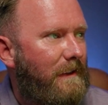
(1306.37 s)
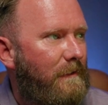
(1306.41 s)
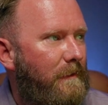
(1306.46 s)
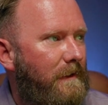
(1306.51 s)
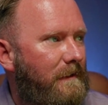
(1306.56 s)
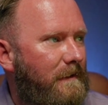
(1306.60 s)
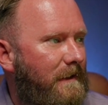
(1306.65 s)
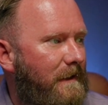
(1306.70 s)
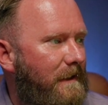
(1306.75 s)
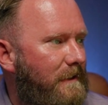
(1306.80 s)
By the
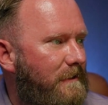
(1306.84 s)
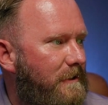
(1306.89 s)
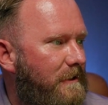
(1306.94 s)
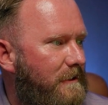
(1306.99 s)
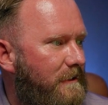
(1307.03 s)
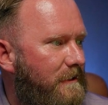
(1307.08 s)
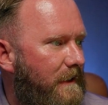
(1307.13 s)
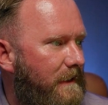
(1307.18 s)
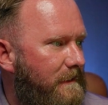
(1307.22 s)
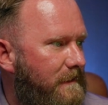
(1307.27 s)
way, look at
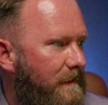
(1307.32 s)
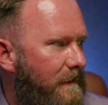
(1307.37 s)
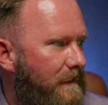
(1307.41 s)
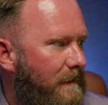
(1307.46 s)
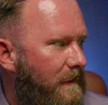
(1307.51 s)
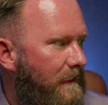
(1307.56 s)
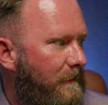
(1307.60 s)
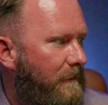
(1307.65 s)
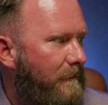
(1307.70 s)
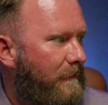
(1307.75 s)
interest rates.
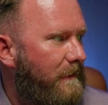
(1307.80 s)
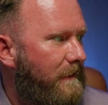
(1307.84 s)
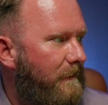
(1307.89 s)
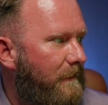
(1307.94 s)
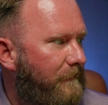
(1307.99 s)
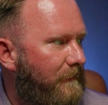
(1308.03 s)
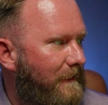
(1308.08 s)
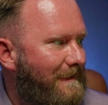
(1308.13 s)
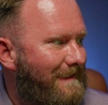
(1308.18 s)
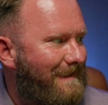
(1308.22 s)

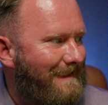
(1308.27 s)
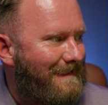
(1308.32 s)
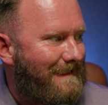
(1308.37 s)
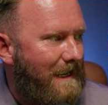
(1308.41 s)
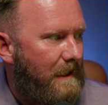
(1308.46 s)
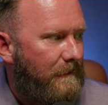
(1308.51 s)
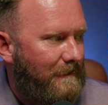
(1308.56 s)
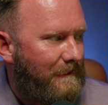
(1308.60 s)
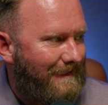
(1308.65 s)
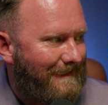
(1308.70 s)
30-year fix is
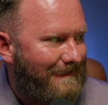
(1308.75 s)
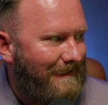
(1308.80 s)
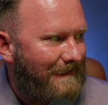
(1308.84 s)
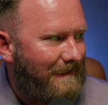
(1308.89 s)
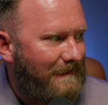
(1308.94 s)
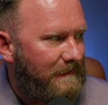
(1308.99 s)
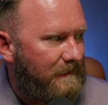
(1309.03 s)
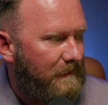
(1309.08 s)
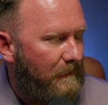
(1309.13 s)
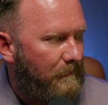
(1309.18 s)
down to
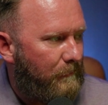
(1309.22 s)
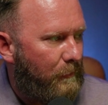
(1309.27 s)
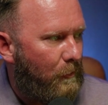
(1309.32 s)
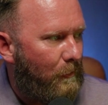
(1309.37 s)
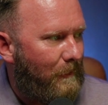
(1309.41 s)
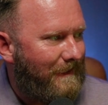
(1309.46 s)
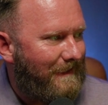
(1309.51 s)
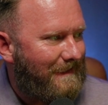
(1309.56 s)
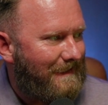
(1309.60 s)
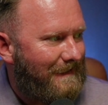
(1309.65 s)

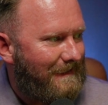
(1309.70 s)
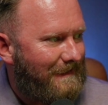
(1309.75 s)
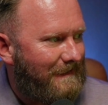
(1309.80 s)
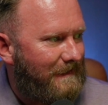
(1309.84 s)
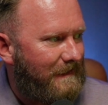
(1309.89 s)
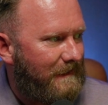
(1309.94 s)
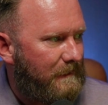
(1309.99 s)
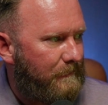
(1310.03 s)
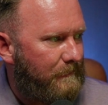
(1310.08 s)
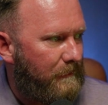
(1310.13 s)

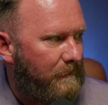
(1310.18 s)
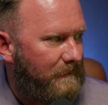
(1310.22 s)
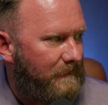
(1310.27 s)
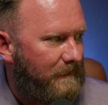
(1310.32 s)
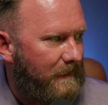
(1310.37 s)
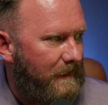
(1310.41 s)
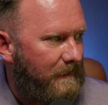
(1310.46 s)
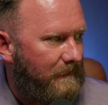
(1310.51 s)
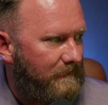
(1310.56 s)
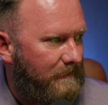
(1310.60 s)

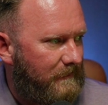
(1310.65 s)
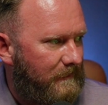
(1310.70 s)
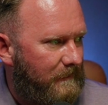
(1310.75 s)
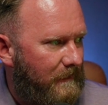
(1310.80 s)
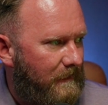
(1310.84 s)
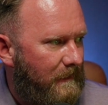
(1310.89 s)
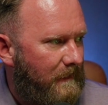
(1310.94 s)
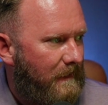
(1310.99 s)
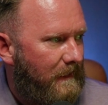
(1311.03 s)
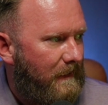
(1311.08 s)
6.6%.
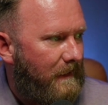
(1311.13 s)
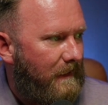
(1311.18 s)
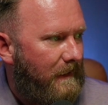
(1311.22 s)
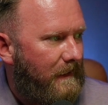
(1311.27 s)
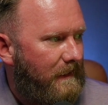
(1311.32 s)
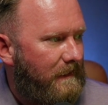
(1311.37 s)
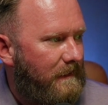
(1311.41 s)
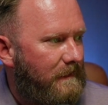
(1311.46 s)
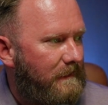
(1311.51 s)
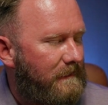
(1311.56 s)

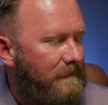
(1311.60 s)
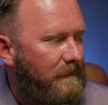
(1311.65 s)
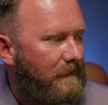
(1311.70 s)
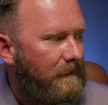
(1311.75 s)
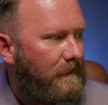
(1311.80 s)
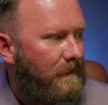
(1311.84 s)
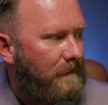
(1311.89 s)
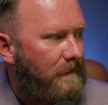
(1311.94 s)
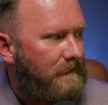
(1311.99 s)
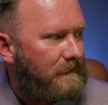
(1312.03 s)
It
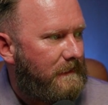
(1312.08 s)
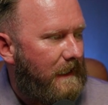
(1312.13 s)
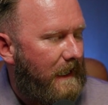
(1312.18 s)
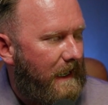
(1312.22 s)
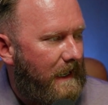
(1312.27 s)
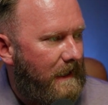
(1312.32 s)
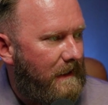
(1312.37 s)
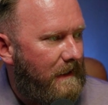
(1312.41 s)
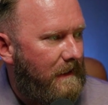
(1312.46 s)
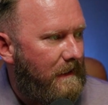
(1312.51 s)
is
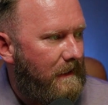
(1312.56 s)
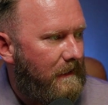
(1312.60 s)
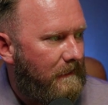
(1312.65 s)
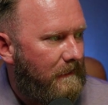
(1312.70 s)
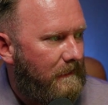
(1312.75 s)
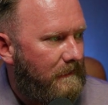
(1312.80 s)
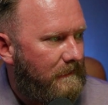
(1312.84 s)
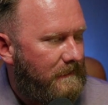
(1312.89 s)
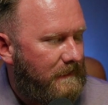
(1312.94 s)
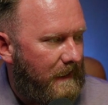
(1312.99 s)

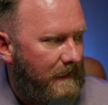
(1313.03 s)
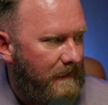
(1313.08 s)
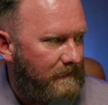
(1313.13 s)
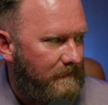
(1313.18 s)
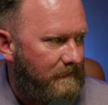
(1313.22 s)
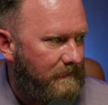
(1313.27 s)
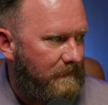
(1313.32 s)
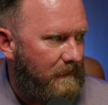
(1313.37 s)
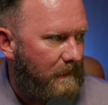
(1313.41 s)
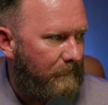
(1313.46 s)

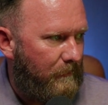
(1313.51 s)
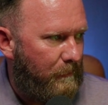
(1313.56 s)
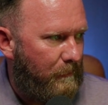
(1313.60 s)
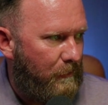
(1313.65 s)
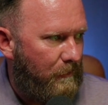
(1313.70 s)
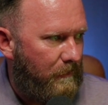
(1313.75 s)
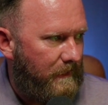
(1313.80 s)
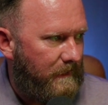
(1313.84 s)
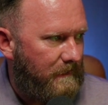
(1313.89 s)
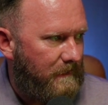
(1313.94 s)
0.10 of a
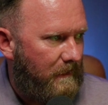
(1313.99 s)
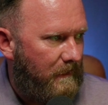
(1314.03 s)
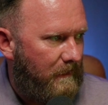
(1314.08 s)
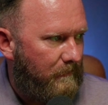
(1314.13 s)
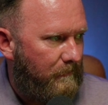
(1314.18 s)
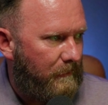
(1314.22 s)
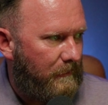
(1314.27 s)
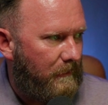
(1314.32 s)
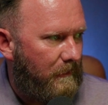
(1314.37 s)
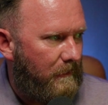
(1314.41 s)
point
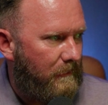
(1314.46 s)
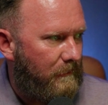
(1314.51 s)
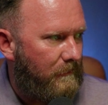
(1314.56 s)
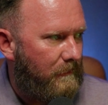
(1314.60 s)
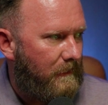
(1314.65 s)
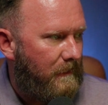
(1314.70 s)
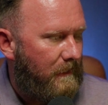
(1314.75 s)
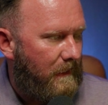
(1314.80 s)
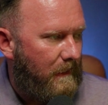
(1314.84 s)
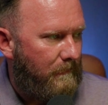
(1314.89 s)

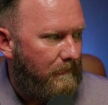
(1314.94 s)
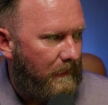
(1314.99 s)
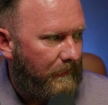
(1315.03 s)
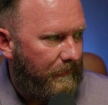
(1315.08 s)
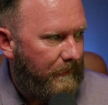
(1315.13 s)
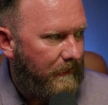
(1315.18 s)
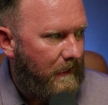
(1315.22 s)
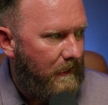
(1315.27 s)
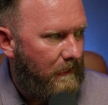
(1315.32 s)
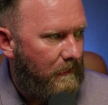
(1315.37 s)
below a
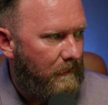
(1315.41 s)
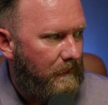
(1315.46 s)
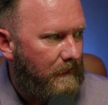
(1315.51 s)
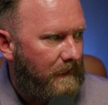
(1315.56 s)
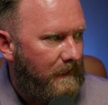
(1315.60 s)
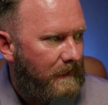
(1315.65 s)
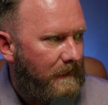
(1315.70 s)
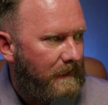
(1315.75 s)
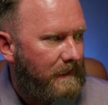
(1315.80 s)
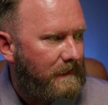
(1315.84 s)
month ago.
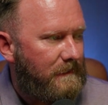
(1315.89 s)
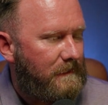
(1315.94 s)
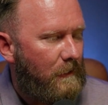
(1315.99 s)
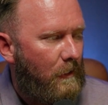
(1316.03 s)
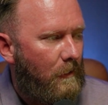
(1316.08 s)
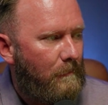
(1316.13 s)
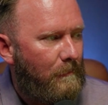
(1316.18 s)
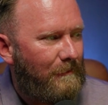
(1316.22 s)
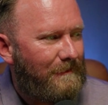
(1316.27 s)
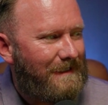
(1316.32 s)
It is
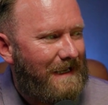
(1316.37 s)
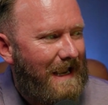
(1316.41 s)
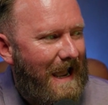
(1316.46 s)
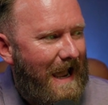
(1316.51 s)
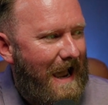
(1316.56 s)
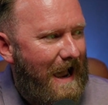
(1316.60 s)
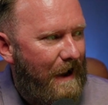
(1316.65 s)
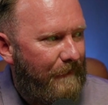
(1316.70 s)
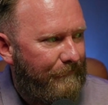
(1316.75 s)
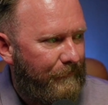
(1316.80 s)
almost
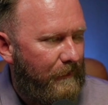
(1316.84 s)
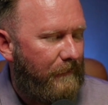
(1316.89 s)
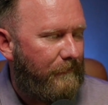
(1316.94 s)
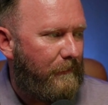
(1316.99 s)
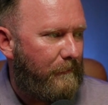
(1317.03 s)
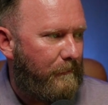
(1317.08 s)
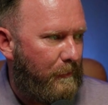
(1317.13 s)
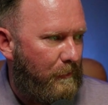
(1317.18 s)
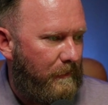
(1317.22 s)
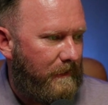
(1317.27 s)
half
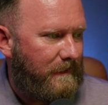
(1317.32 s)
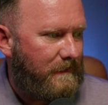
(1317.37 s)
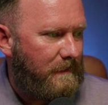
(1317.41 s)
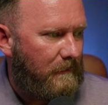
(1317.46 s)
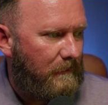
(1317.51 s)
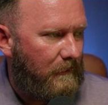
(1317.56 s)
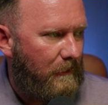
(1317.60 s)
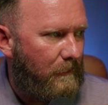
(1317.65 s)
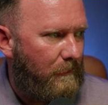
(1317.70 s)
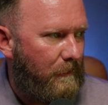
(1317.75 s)
of a point
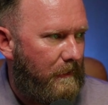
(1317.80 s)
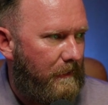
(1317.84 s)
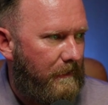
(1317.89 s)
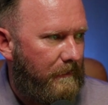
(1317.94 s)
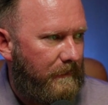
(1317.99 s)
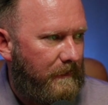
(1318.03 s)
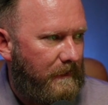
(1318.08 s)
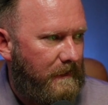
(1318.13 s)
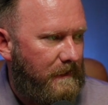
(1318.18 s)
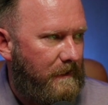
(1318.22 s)

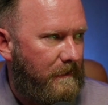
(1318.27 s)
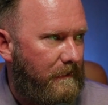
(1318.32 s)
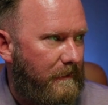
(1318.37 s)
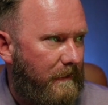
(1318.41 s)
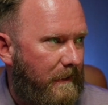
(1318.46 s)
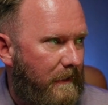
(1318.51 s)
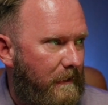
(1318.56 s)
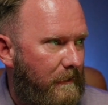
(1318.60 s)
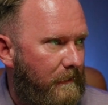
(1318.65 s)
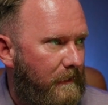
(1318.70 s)
lower than a year
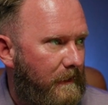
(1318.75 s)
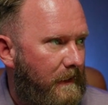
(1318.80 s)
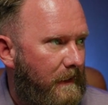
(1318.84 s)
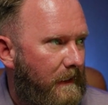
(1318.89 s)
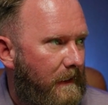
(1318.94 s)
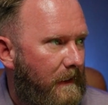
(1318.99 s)
ago.